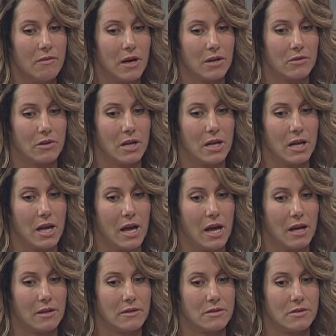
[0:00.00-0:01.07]
veteran
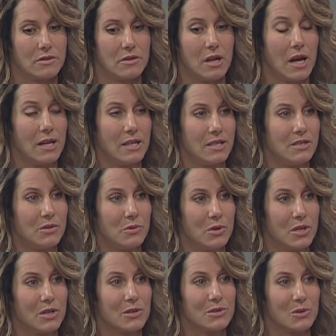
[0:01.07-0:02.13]
at 92
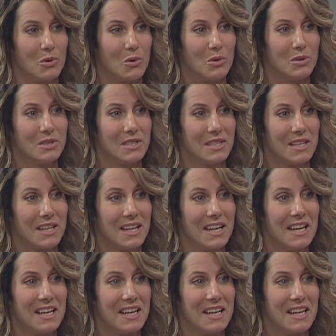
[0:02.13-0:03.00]
years old. Right.